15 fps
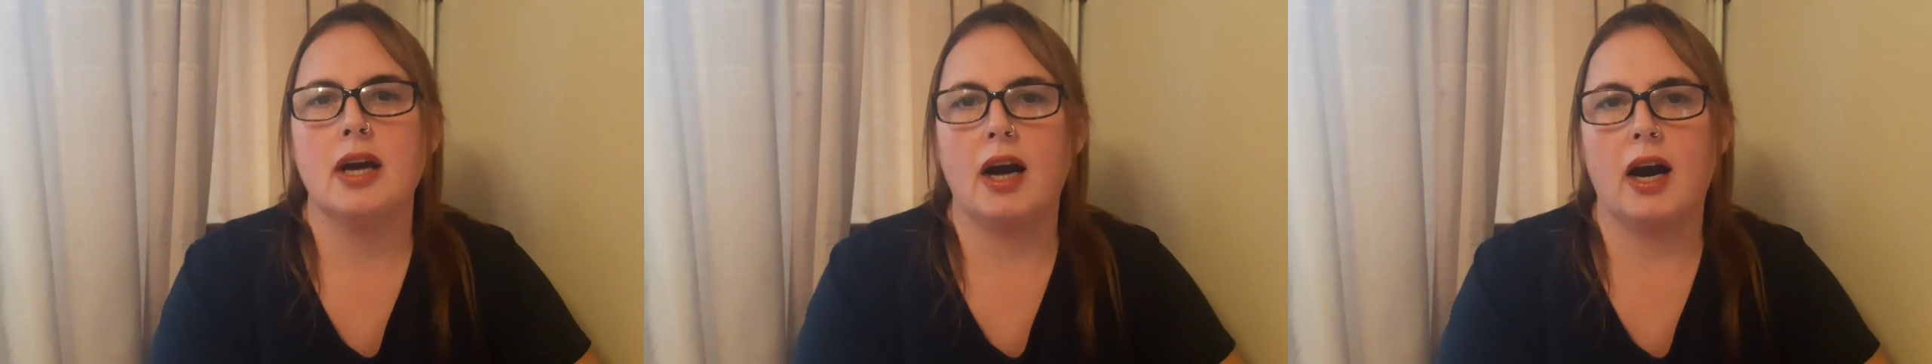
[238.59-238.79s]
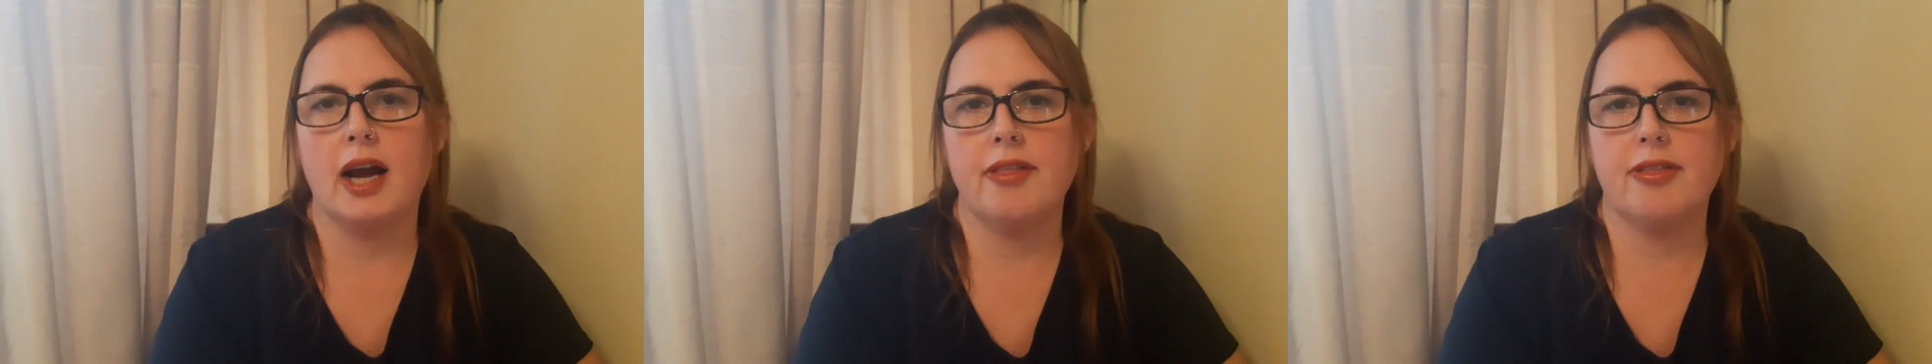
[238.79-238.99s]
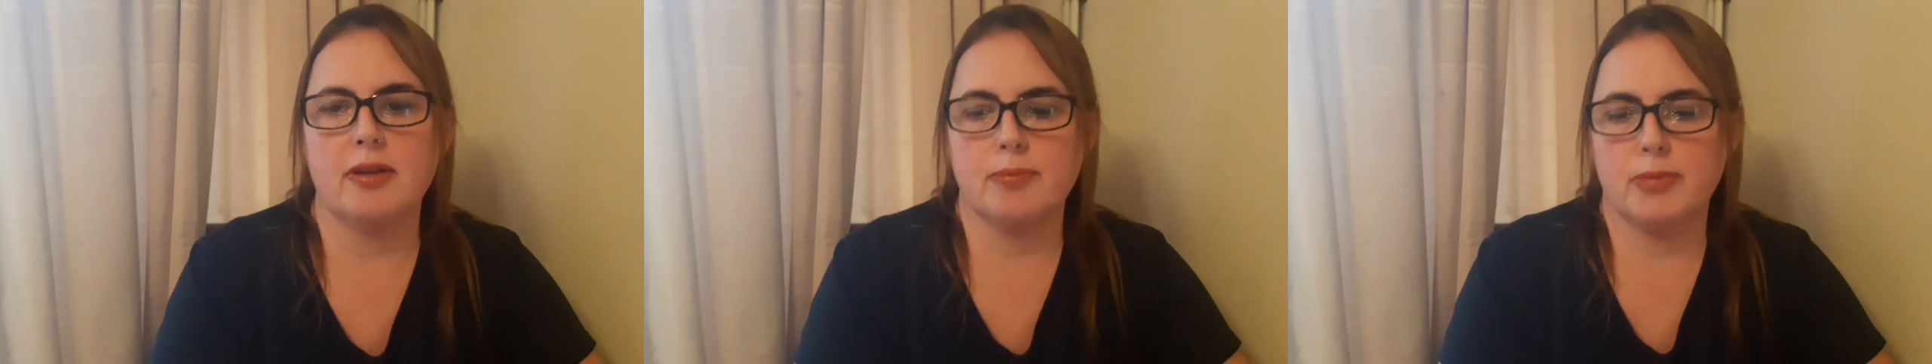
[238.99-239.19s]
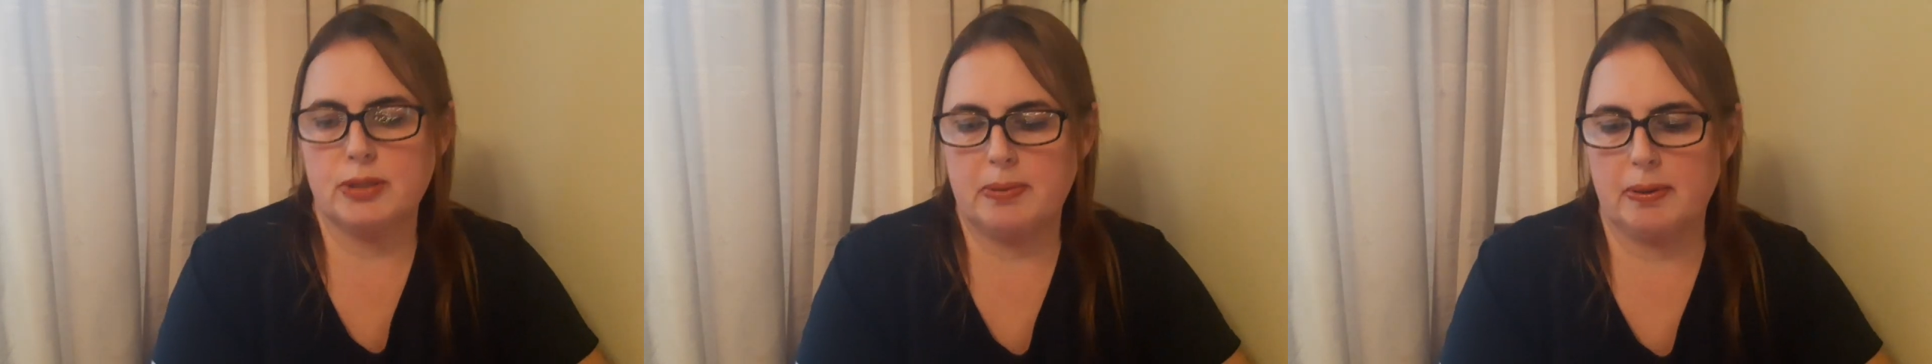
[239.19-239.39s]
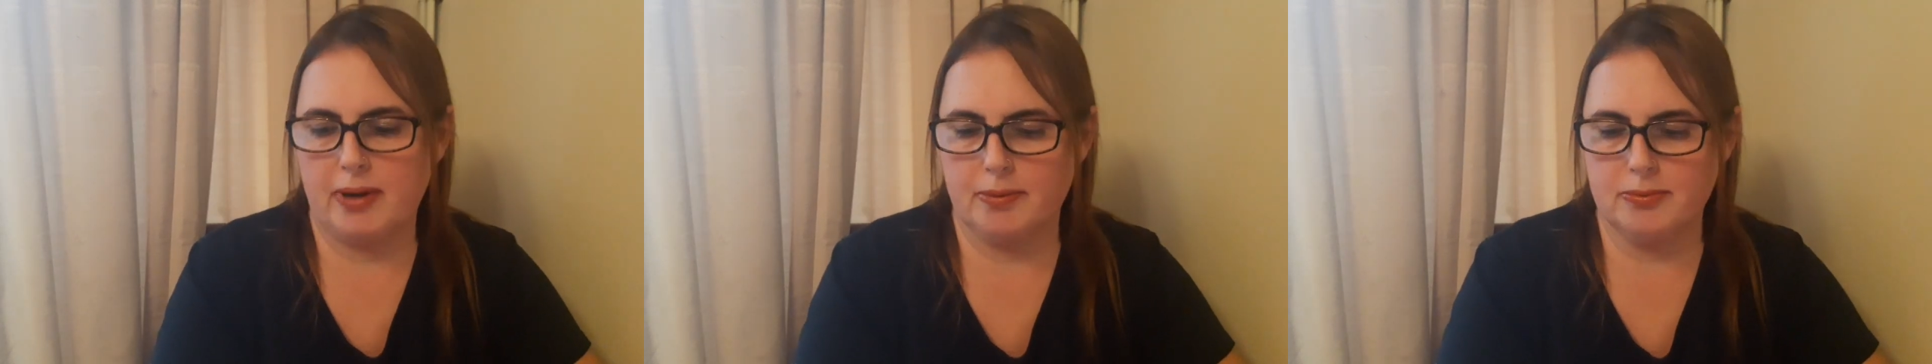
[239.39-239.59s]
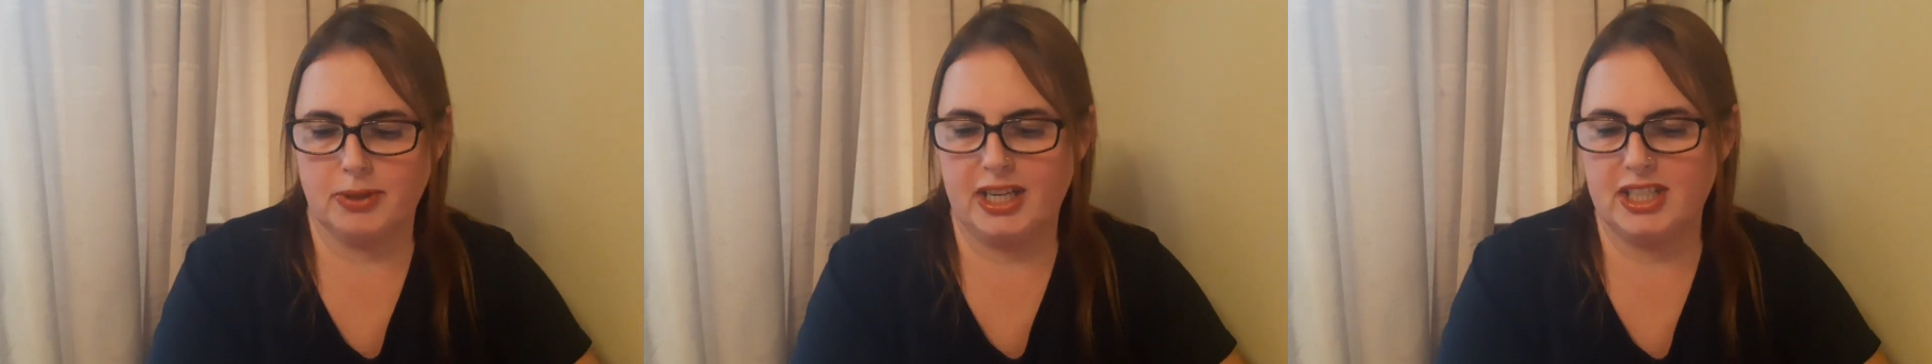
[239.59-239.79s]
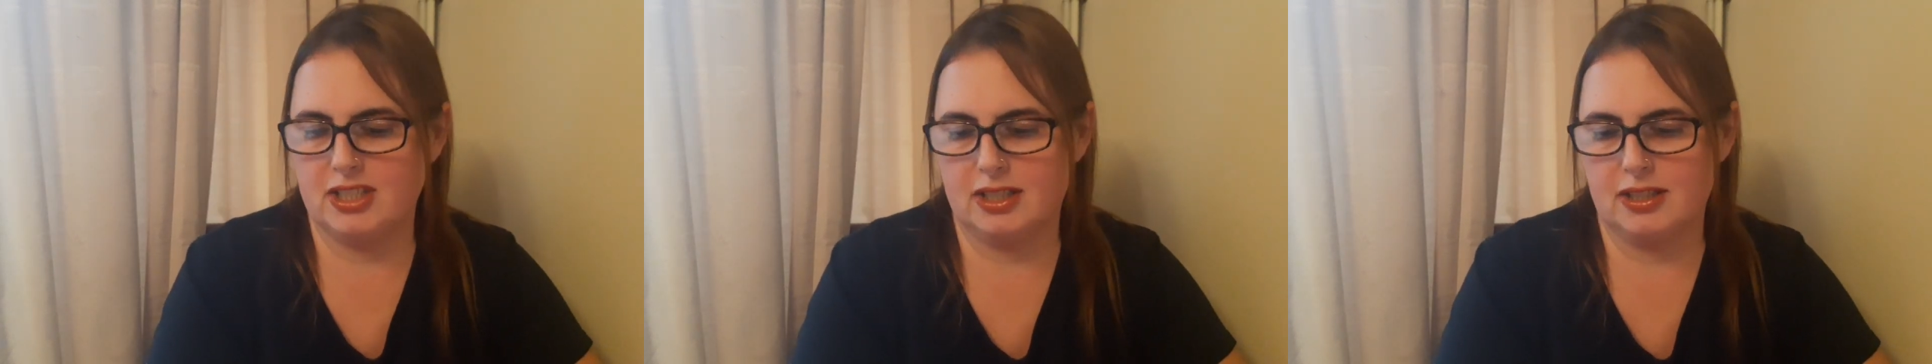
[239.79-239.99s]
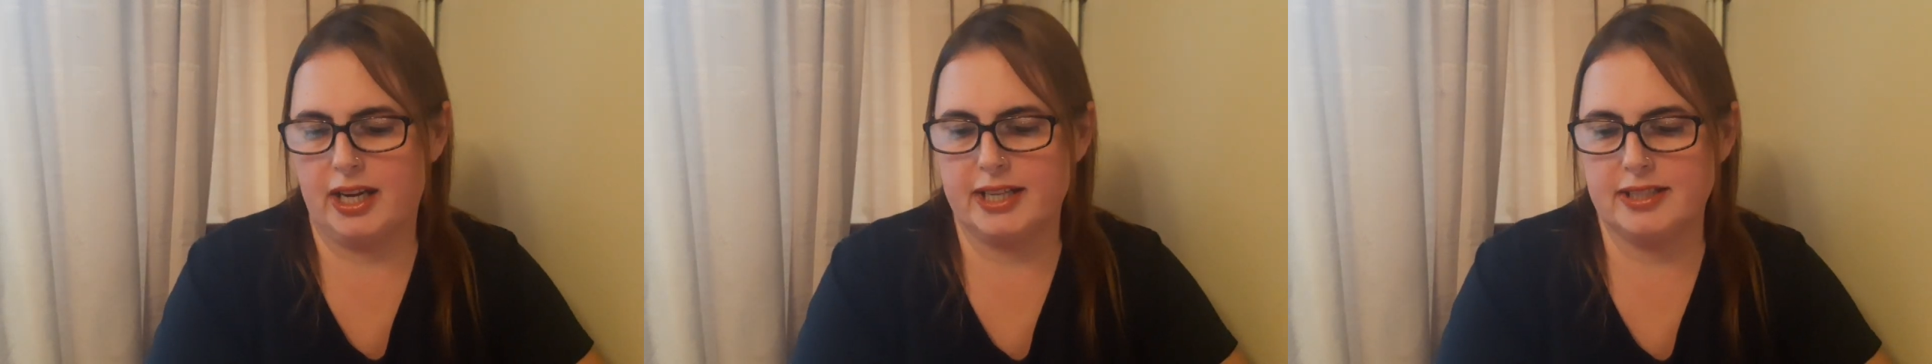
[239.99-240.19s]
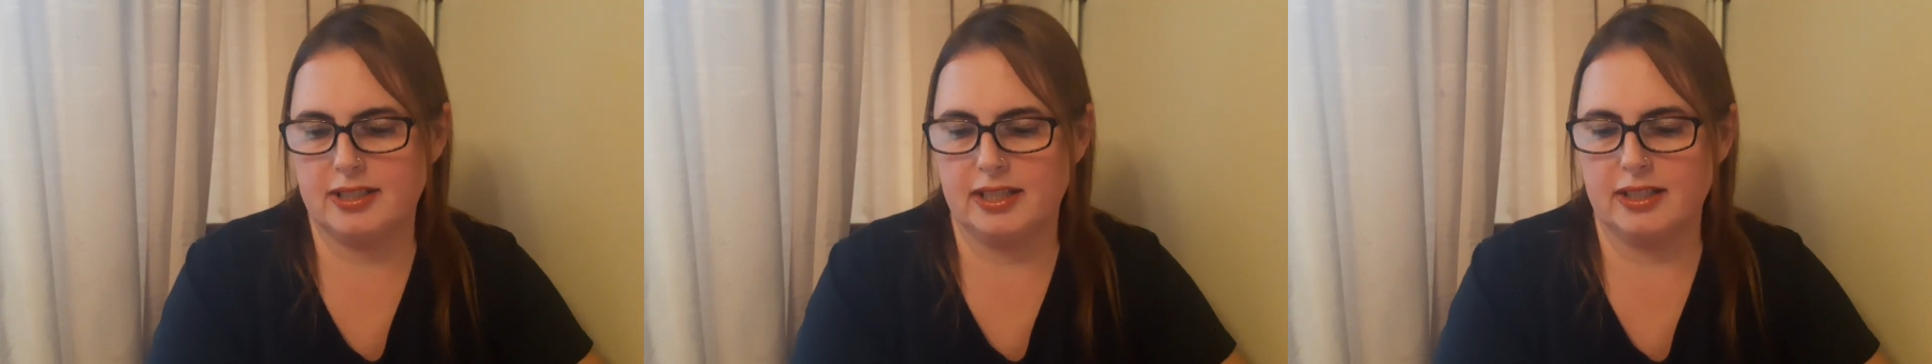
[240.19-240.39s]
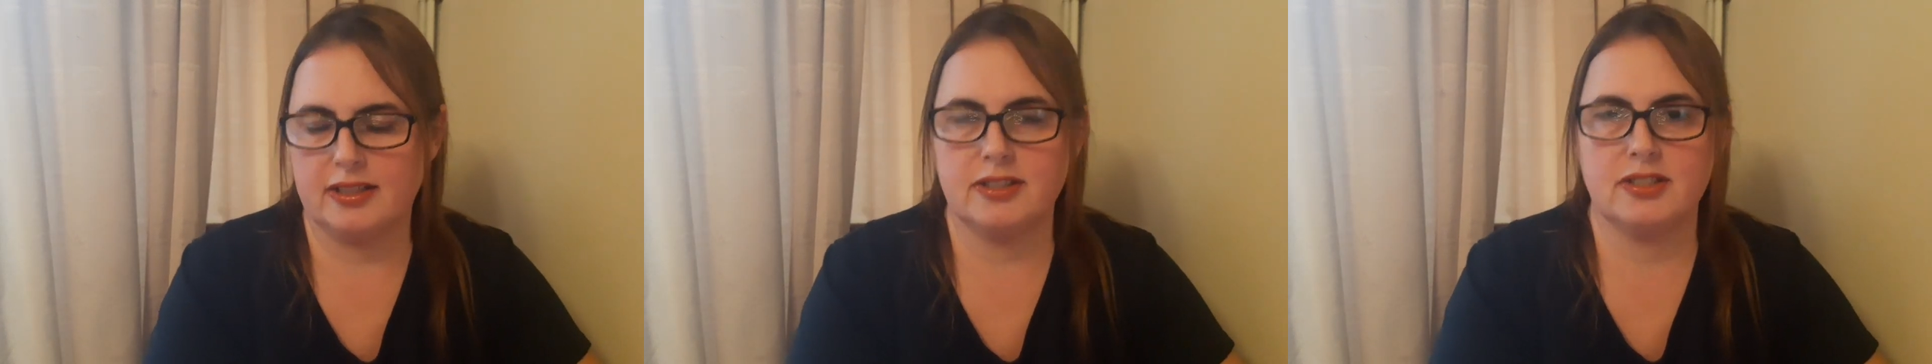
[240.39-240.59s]
I think most people up to age
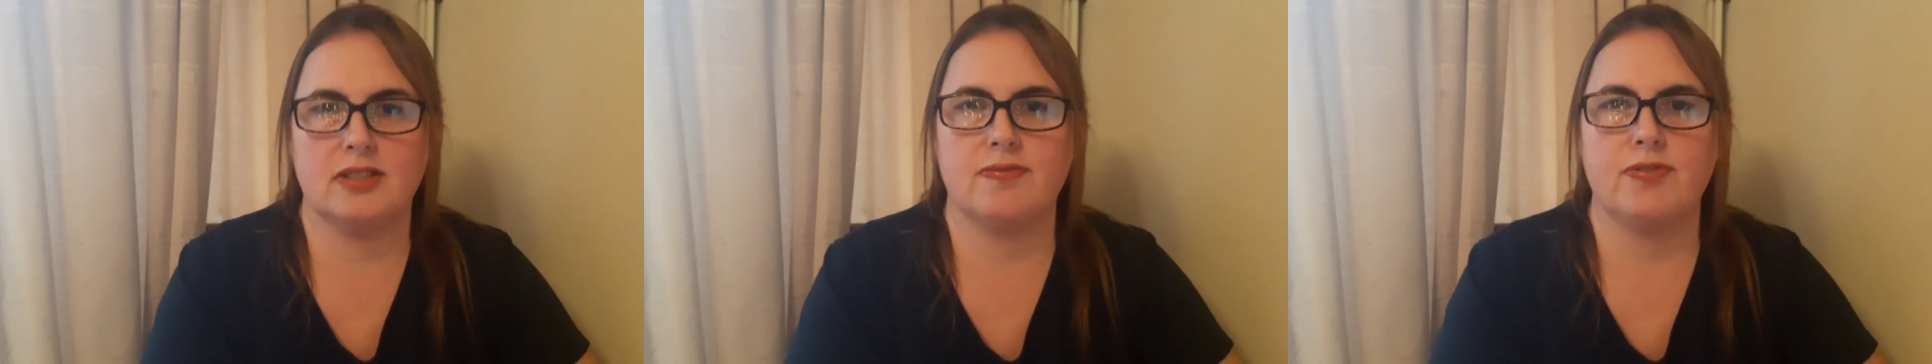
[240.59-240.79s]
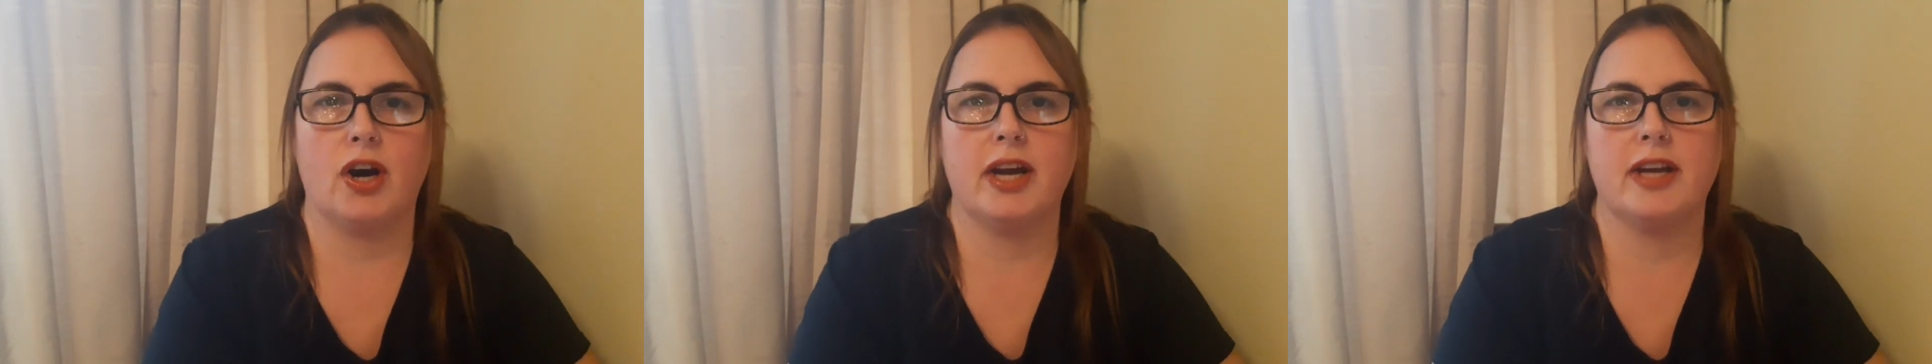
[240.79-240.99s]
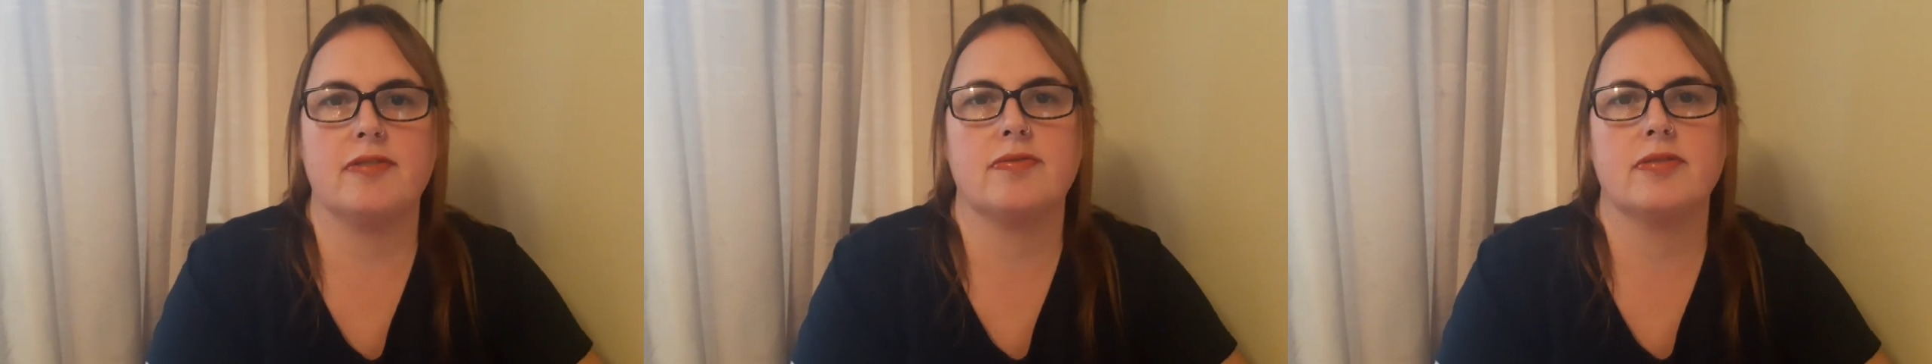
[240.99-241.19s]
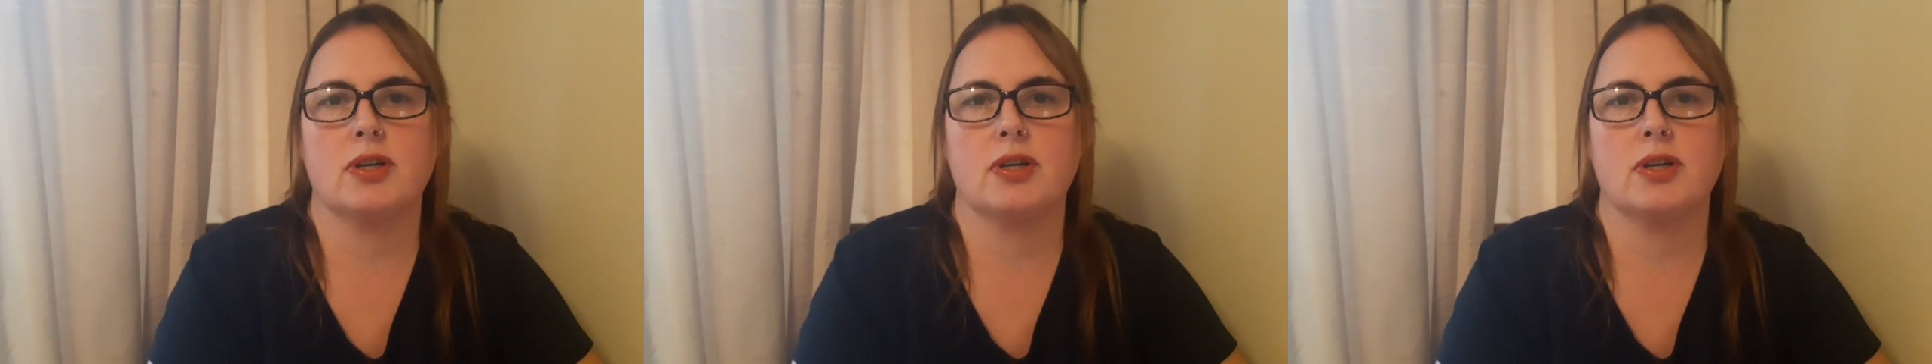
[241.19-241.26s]
18 can survive